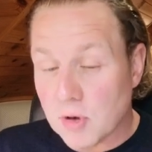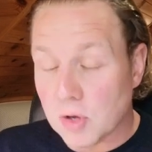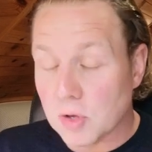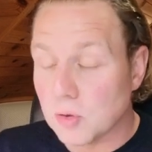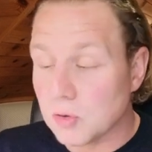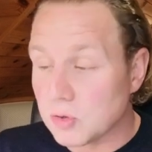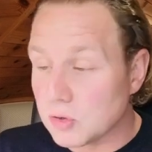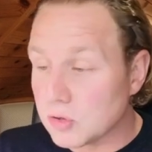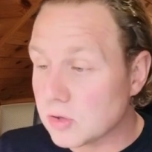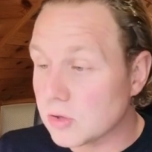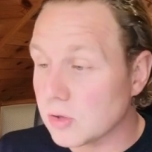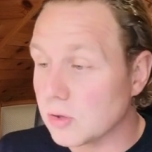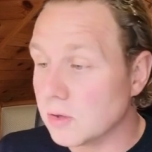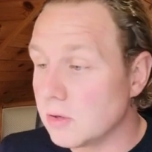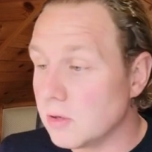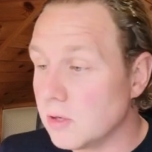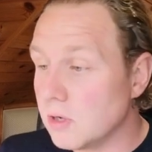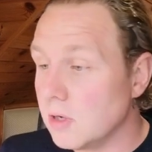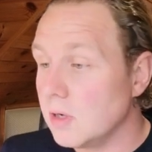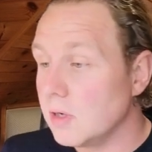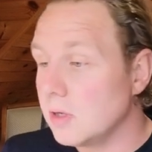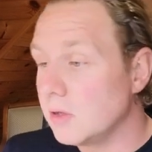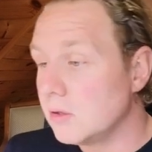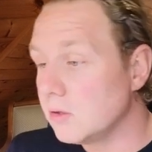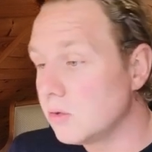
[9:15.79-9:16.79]
but also
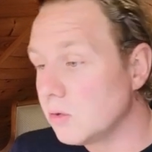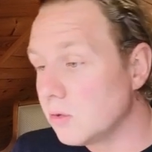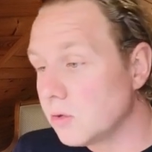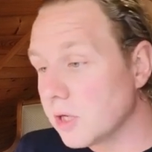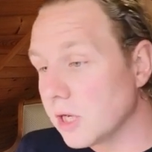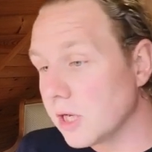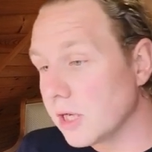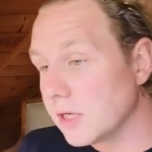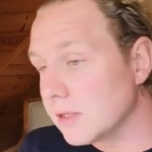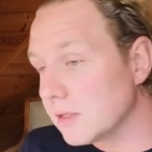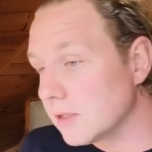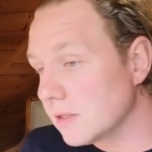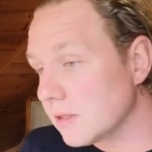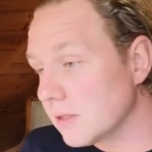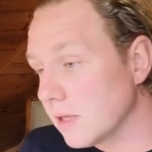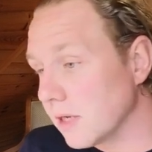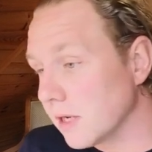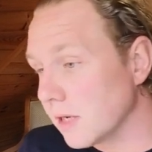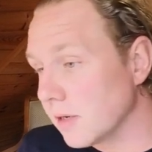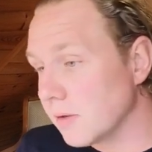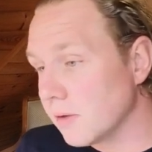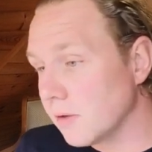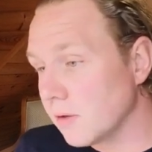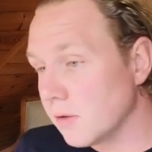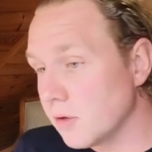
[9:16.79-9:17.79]
do kicks,
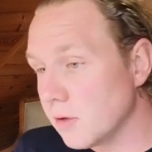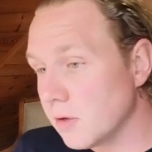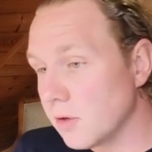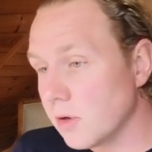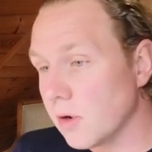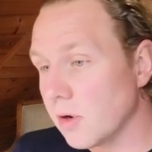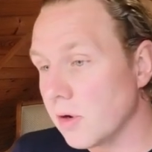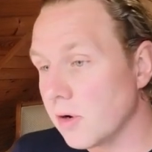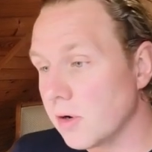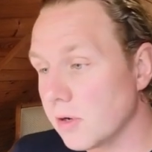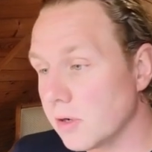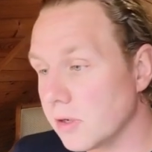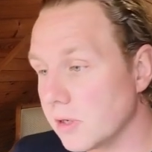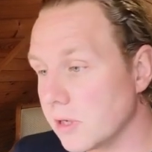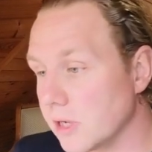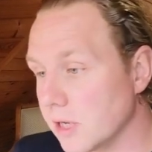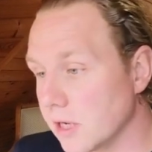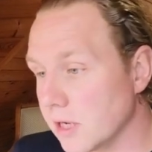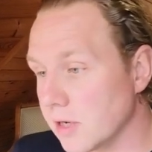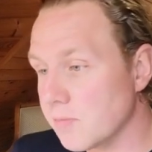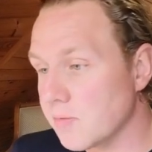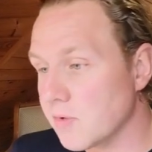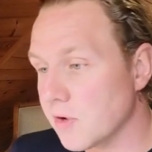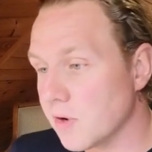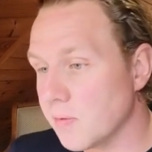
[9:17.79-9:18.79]
like learn the
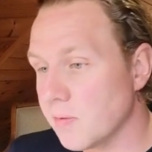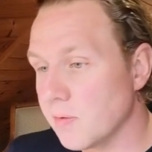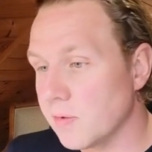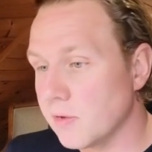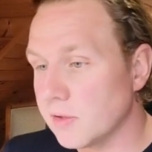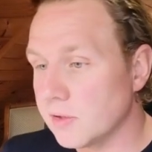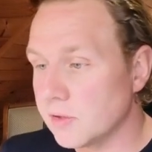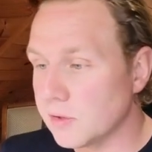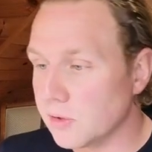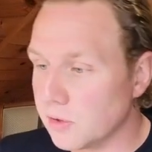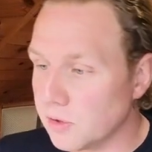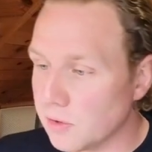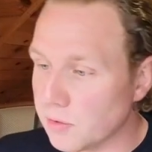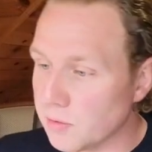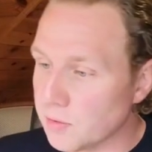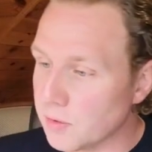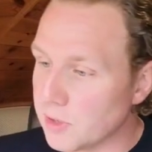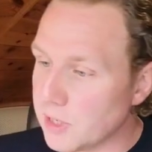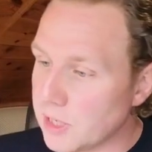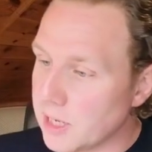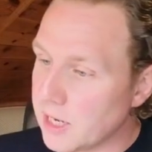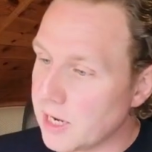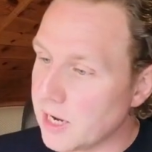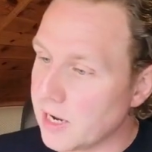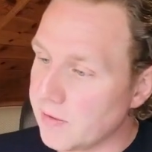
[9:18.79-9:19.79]
kick properly, so you
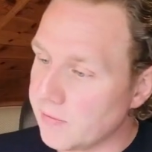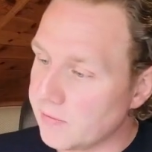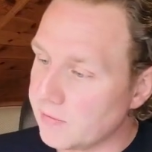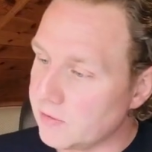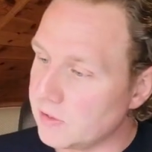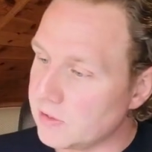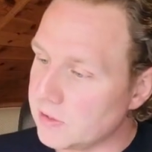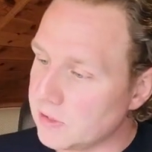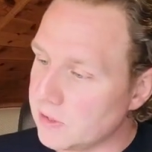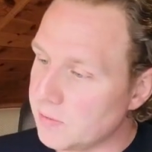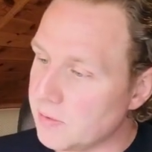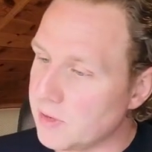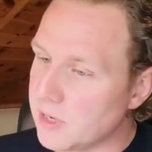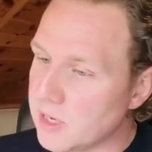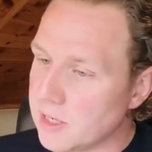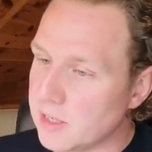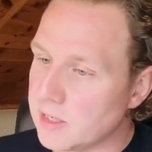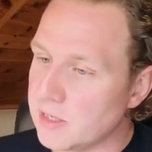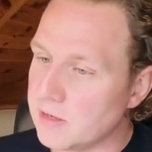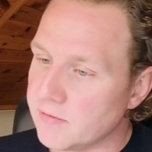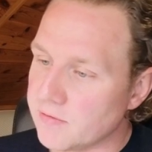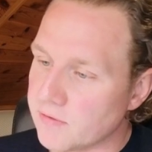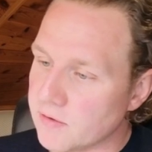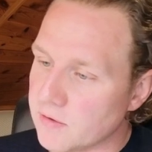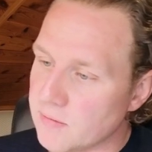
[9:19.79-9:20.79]
really have the
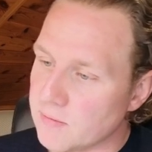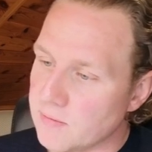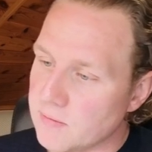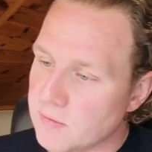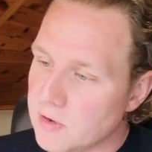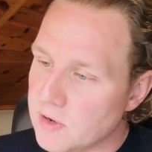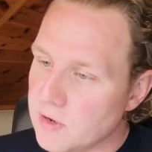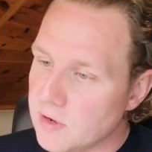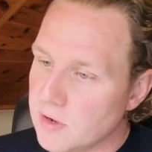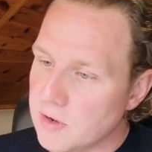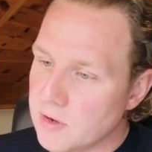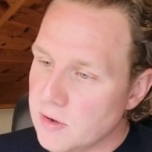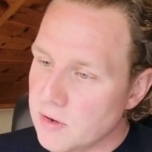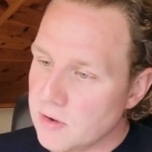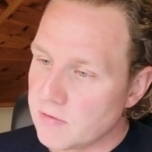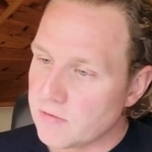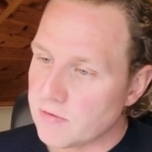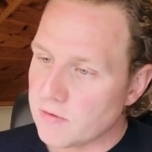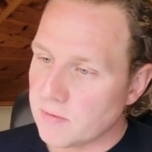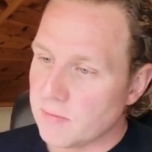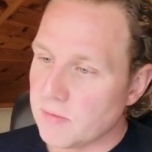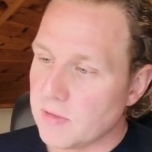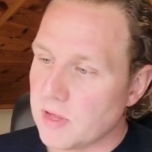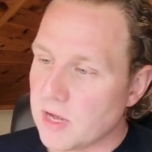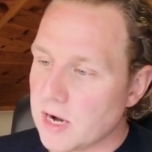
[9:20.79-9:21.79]
stability from
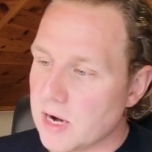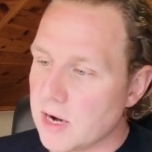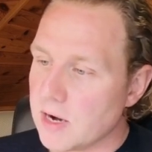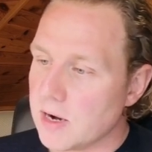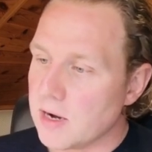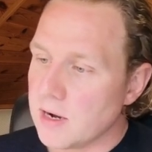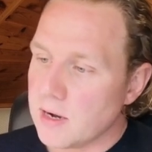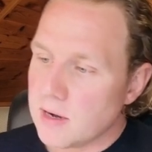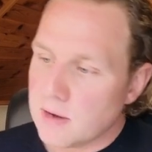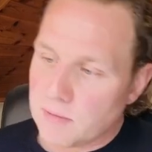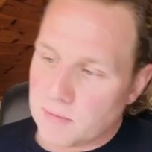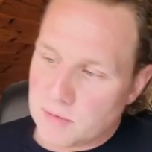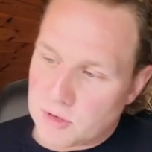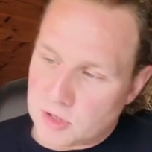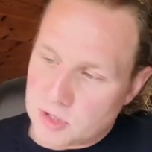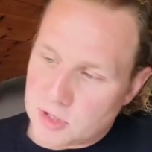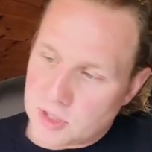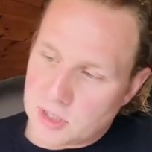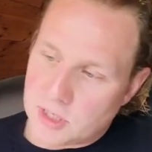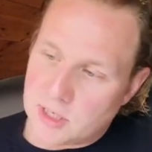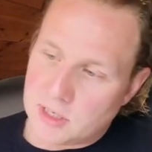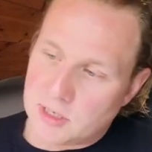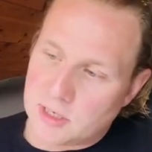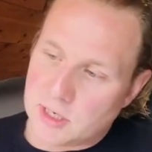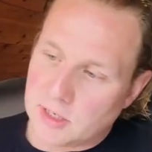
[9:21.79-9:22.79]
from there, which
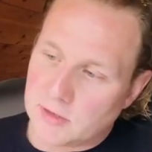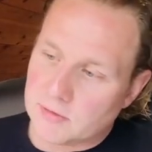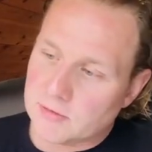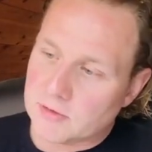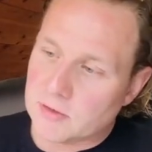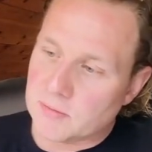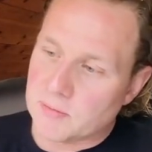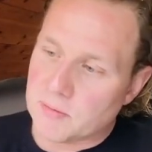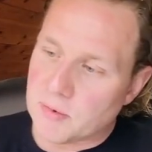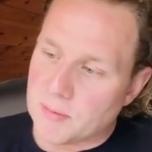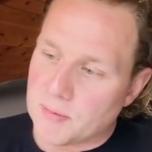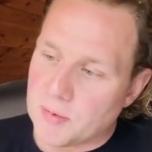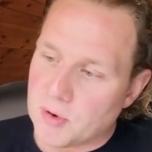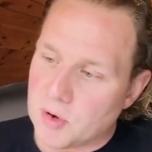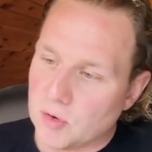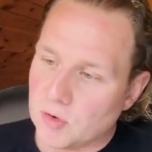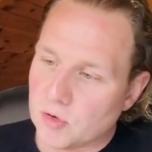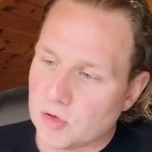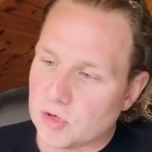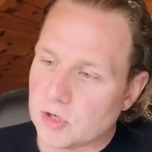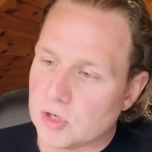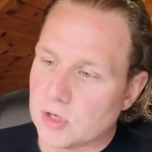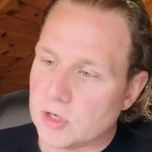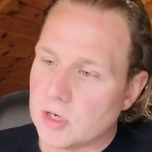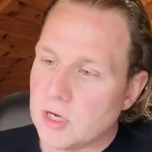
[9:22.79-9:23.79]
gives the
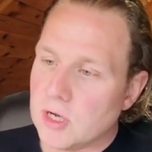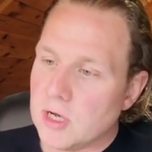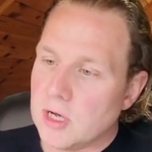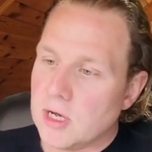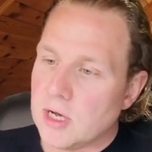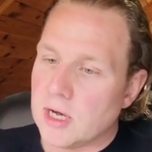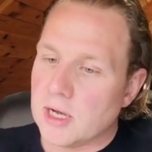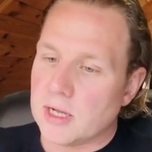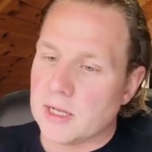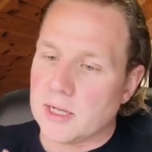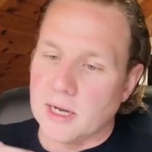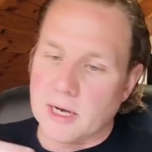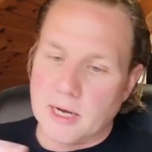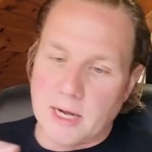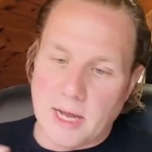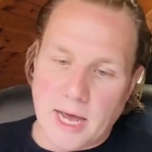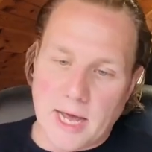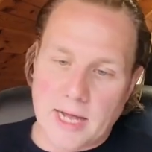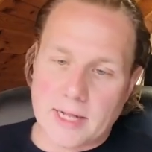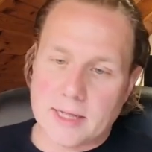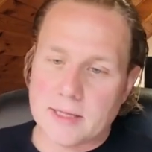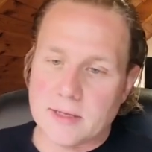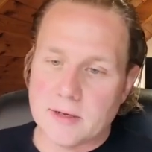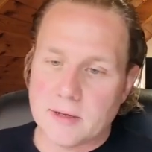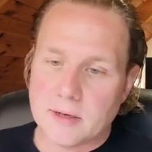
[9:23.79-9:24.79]
propulsion, and then
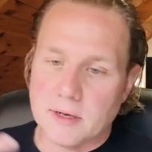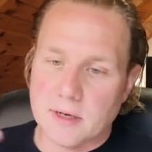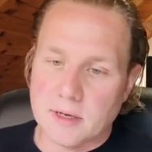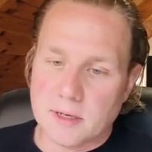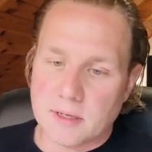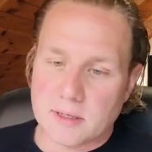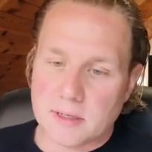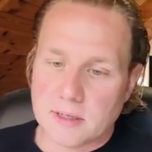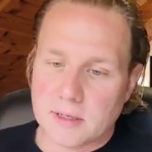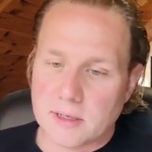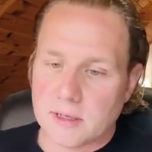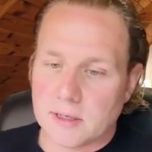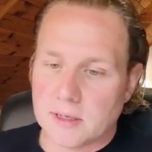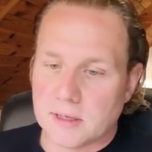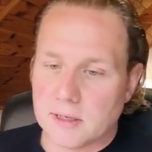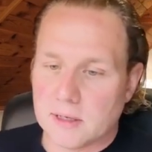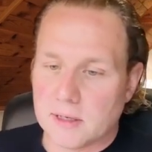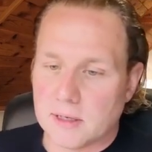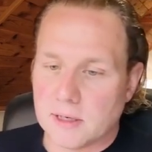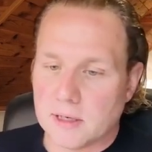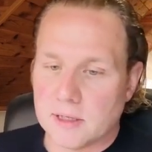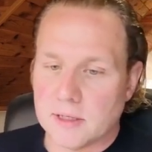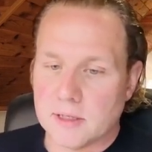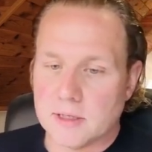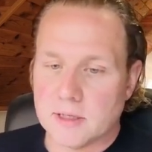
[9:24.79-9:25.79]
add the
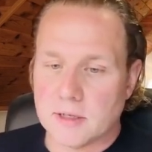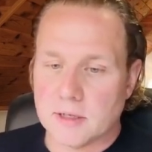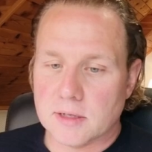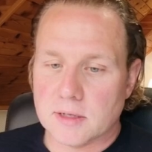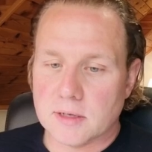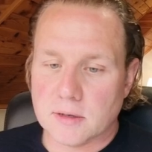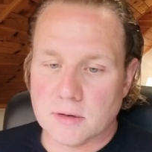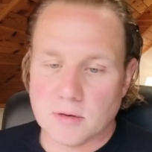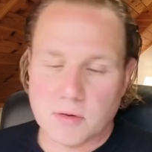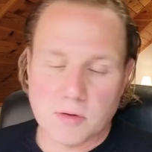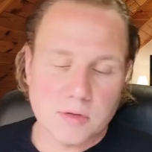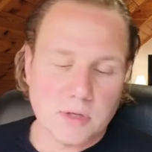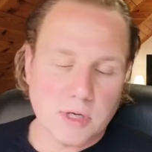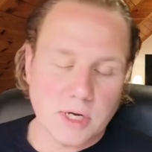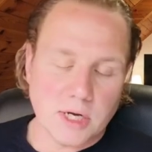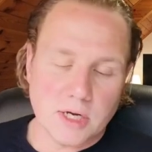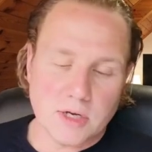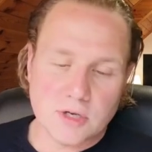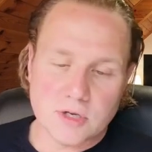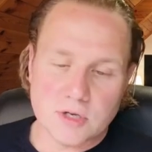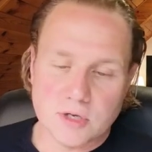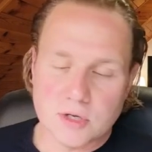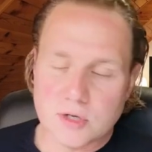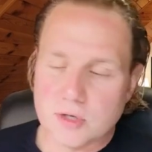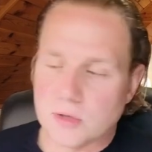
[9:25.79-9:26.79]
the and the, the
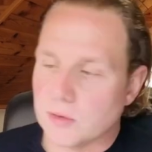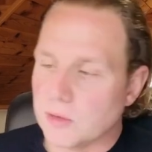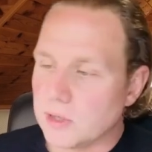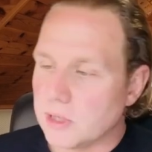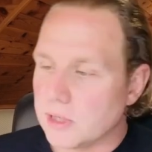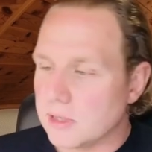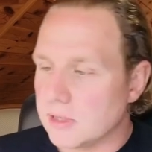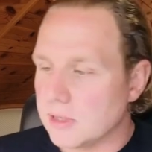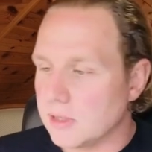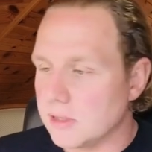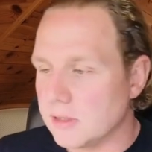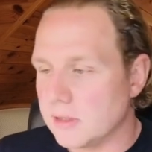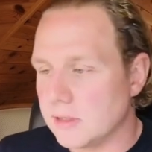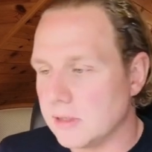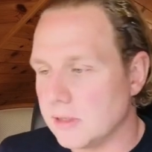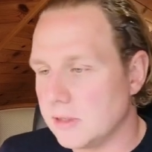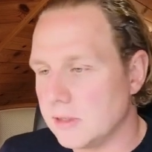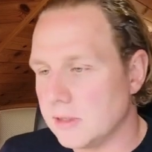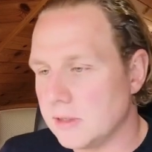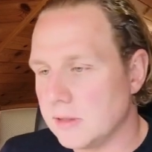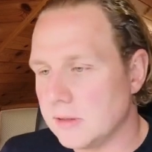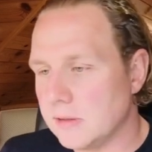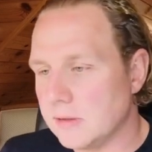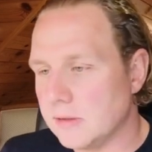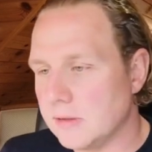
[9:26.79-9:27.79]
rotation to it, and
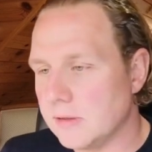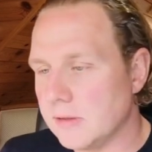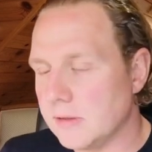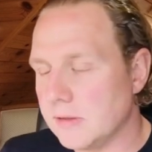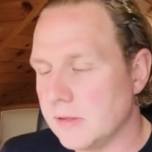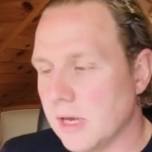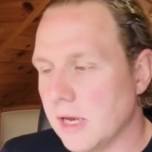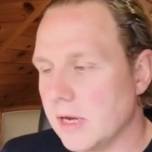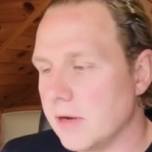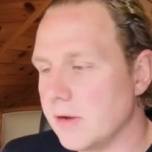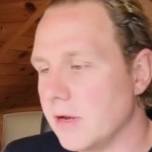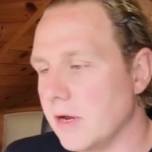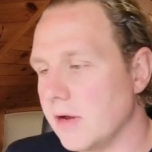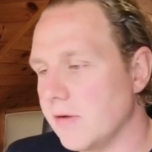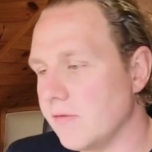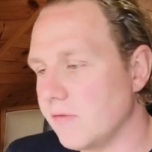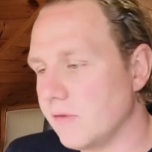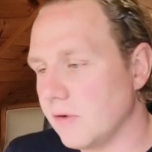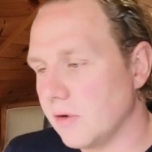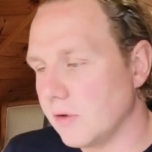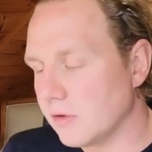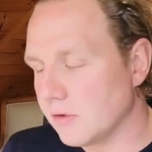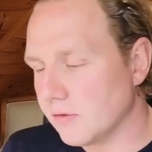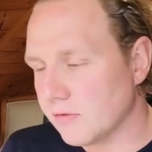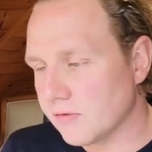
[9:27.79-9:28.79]
then there you have
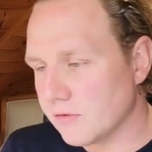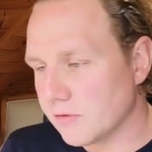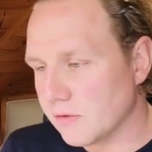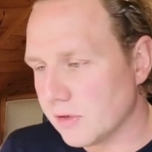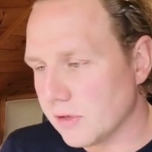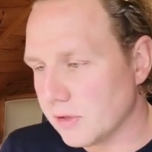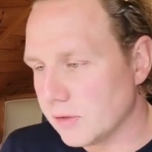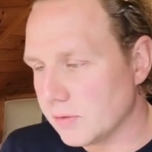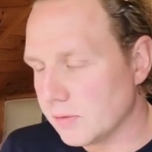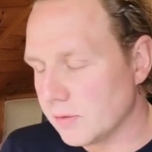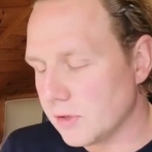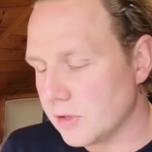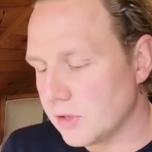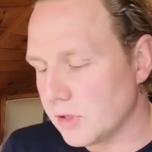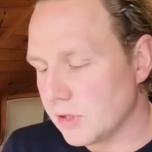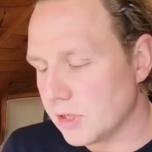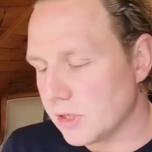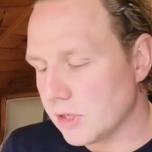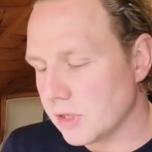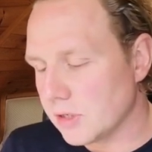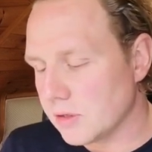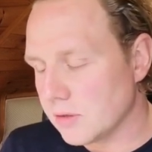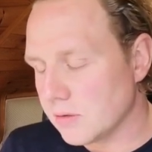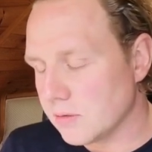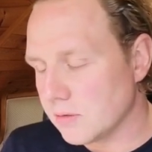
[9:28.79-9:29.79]
a lot of drills which you
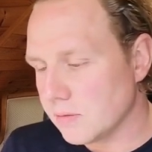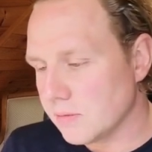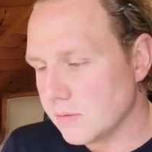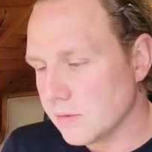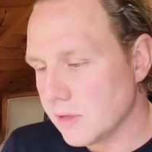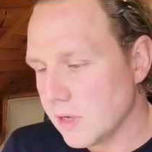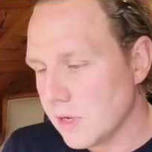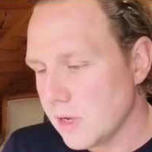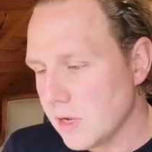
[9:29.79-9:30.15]
can do.